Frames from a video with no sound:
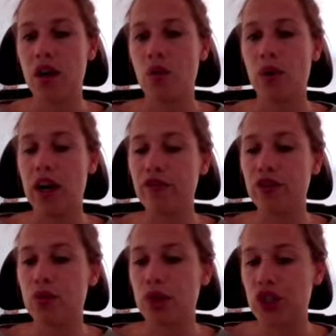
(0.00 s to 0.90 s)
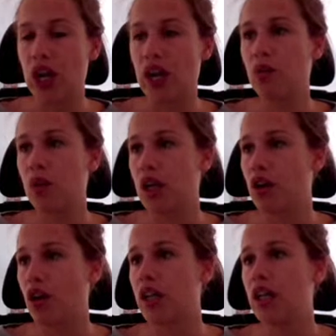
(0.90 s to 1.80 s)
Whenever you were chatting with a
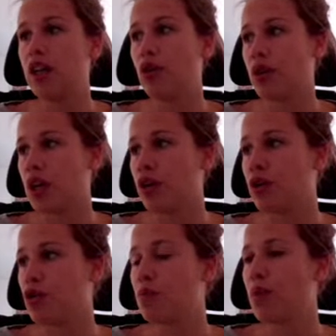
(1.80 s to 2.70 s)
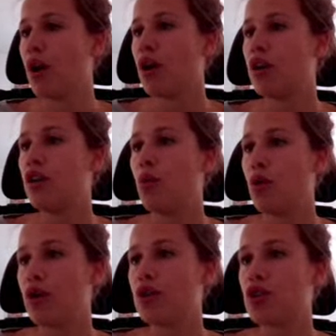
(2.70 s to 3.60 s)
colleague or in a group, you
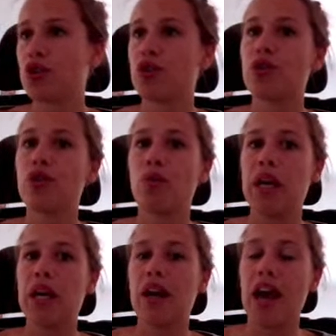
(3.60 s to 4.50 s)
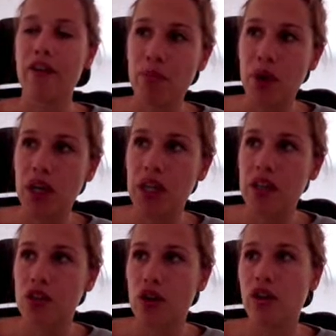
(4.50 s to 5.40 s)
weren't sure whether everybody
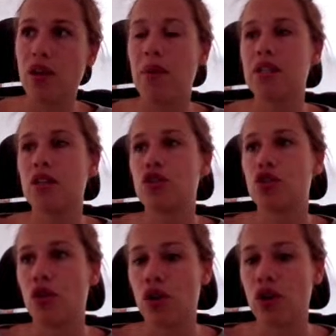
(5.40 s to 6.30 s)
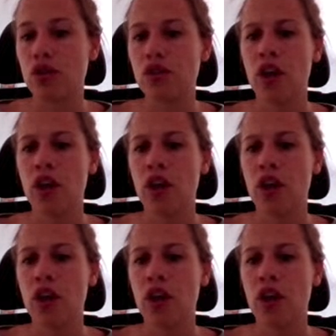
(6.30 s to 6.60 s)
saw the message or not.